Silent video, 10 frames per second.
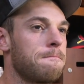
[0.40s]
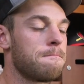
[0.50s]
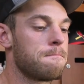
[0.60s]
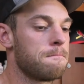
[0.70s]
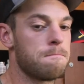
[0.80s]

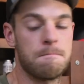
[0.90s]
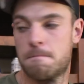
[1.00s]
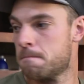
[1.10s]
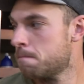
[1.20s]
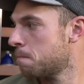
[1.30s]
Steve, how good
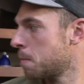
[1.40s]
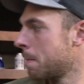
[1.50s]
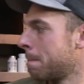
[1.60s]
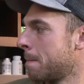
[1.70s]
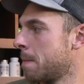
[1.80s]
did you feel
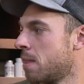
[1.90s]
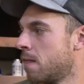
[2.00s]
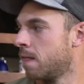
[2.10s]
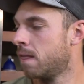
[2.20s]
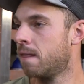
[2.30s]
today? Seemed
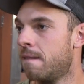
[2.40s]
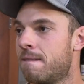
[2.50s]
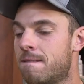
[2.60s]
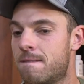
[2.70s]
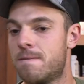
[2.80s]
like you had a good
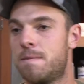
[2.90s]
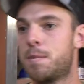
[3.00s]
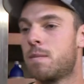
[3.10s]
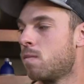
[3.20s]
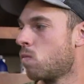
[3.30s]
pace
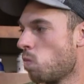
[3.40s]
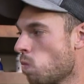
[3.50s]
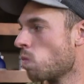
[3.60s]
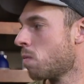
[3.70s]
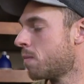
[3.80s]
going. You
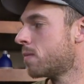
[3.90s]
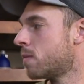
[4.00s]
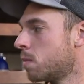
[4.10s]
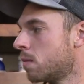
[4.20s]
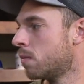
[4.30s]
were attacking
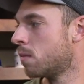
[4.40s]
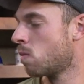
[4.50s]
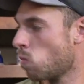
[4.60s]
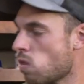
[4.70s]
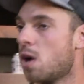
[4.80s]
hitters,
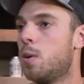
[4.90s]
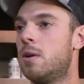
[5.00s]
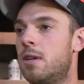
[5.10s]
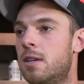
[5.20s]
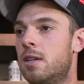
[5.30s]
mixing
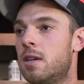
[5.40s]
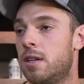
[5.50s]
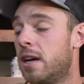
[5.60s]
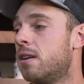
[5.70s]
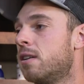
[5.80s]
up with.
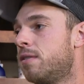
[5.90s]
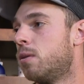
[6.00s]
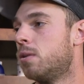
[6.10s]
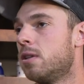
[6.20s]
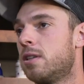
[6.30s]
Yeah, I
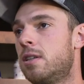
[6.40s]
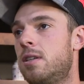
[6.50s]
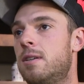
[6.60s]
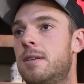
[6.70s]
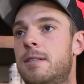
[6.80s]
felt really
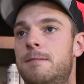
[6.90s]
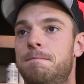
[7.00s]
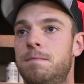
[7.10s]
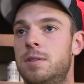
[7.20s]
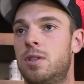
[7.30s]
good.
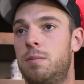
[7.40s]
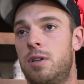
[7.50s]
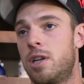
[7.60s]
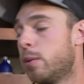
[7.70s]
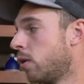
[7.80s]
Um, you know,
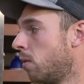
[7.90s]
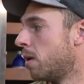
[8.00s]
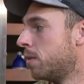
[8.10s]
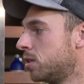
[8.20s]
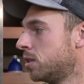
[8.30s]
pretty good with all my
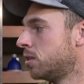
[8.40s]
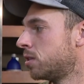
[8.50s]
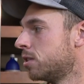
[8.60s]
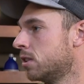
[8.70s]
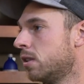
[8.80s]

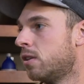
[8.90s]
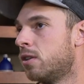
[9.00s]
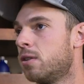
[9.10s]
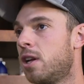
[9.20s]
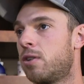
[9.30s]
pitches. You know,
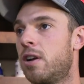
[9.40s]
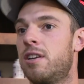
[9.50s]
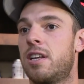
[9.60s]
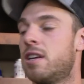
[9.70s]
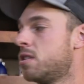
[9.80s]
a lot of
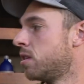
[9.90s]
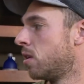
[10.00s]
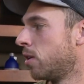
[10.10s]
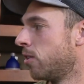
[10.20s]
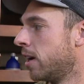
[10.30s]
credit to Kiz. He
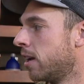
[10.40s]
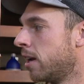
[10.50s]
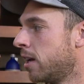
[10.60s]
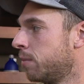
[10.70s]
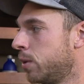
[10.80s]
called a great
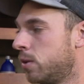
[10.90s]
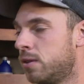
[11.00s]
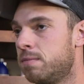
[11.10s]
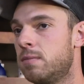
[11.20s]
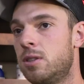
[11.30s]
game. We were
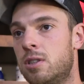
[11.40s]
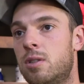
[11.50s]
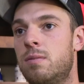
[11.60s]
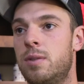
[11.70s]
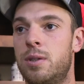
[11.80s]
in, you
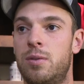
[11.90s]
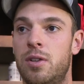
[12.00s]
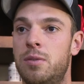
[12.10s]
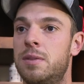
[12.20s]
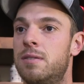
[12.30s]
know, we were in
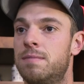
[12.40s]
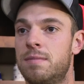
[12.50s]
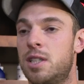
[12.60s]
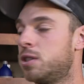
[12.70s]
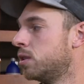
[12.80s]
rhythm, and
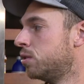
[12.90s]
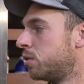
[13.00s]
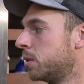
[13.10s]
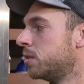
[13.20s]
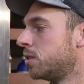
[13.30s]
that's huge
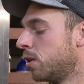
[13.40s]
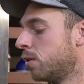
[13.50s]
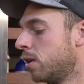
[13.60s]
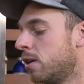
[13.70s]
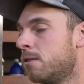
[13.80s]
for me.
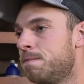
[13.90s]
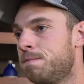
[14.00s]
So. Uh,